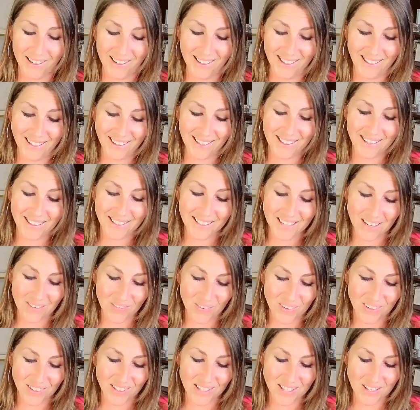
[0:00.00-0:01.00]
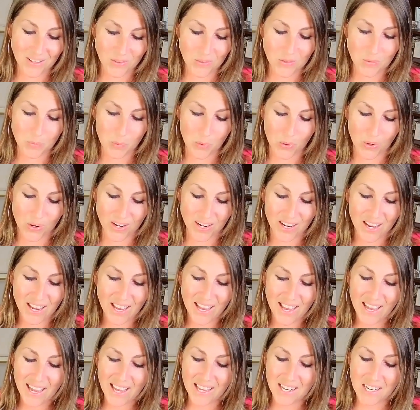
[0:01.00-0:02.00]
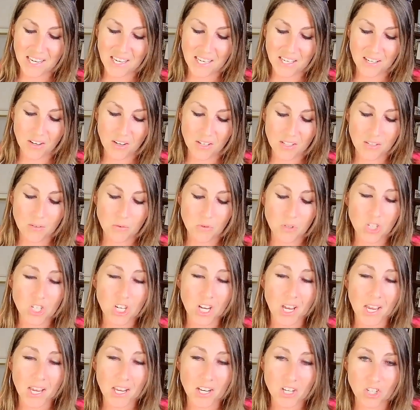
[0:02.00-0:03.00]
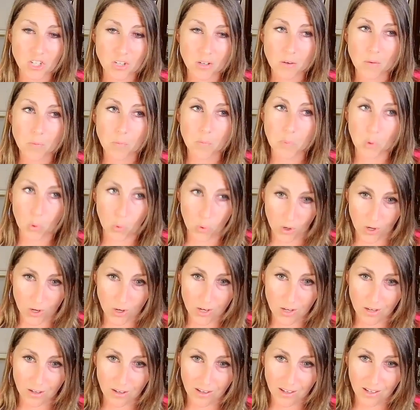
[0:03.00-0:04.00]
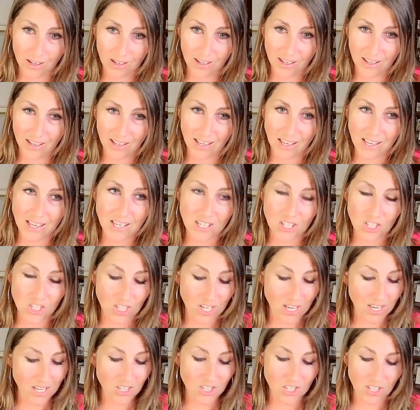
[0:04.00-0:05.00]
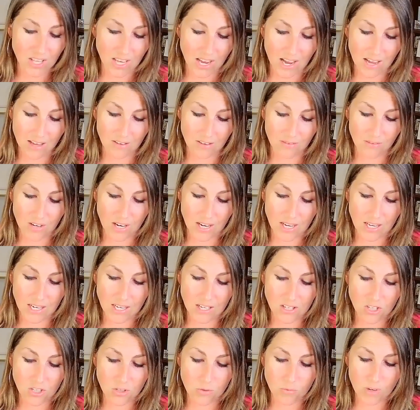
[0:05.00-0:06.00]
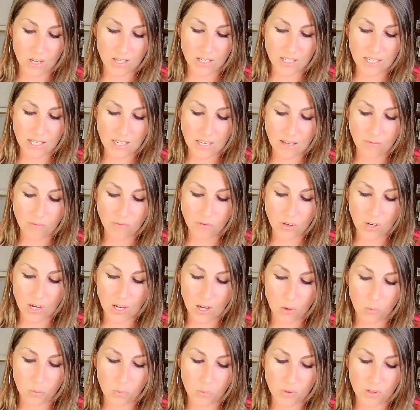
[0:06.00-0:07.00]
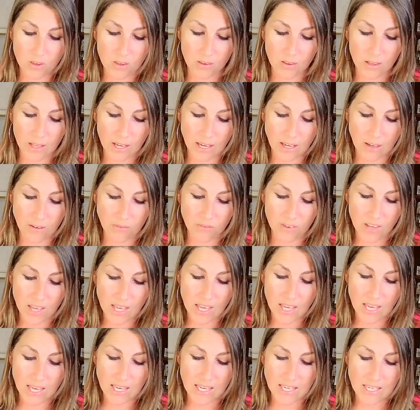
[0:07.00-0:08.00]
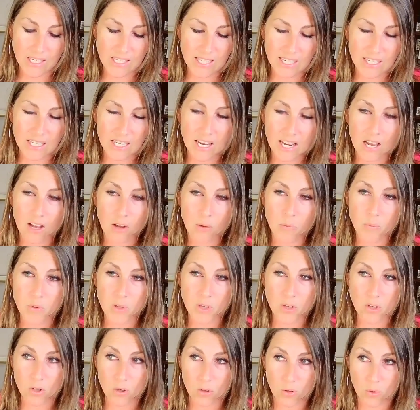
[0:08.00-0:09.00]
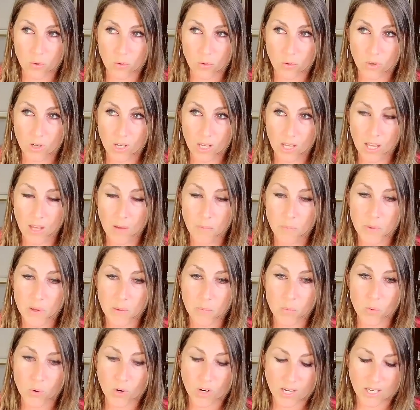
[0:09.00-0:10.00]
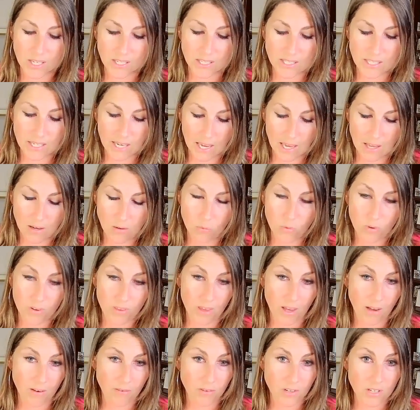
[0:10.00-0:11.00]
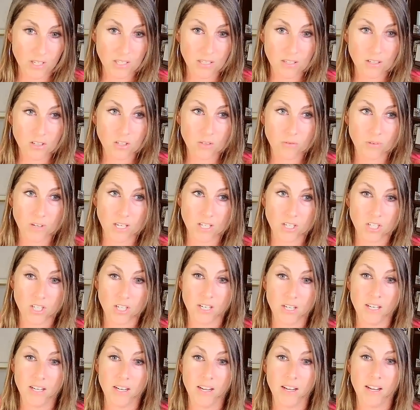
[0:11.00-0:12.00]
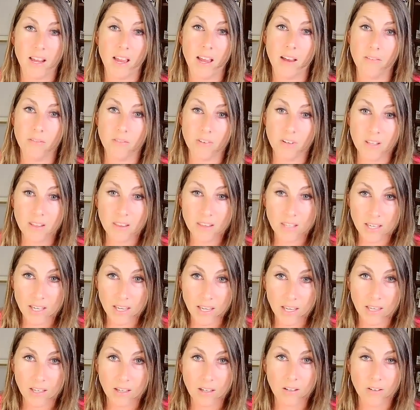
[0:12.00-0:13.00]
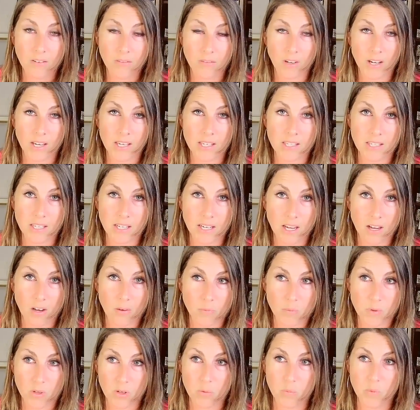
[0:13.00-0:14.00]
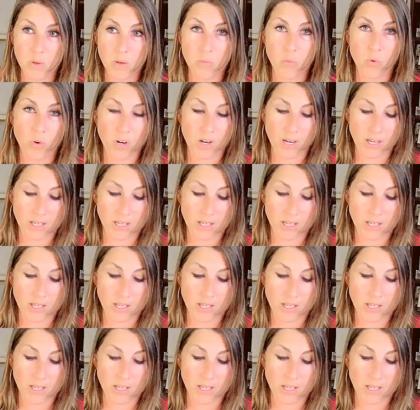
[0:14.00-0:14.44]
He can definitely use bored, and he can also change bored. He can change that, right? As you run to him for help with life, he's going to help you be more content with every situation and in everything, right? It's going to help you be more